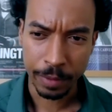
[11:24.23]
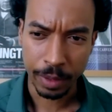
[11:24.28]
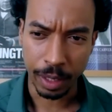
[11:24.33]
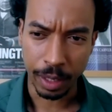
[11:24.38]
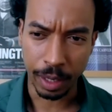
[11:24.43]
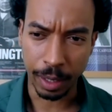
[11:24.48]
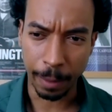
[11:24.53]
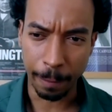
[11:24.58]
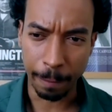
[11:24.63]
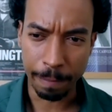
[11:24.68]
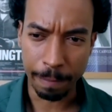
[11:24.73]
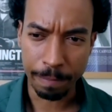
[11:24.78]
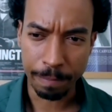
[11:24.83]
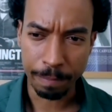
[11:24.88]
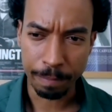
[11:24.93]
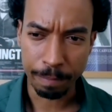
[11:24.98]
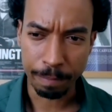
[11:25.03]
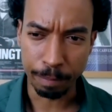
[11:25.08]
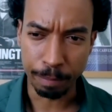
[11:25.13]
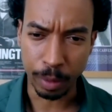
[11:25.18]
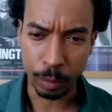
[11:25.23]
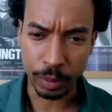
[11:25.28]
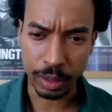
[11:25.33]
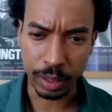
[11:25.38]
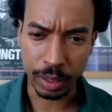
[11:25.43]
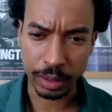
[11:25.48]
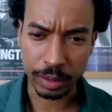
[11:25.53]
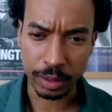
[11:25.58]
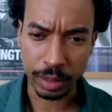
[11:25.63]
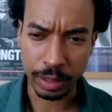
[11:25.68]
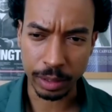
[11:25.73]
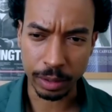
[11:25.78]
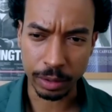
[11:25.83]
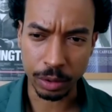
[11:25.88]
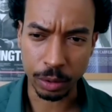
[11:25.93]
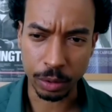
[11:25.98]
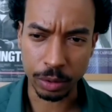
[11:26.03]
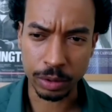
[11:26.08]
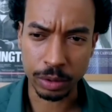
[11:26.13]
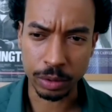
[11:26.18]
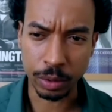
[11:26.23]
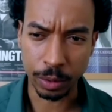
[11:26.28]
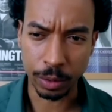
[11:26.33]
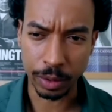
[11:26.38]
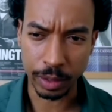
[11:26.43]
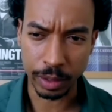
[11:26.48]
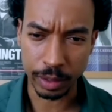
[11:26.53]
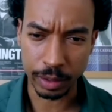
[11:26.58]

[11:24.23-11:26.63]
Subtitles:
But we'd like to hear your story.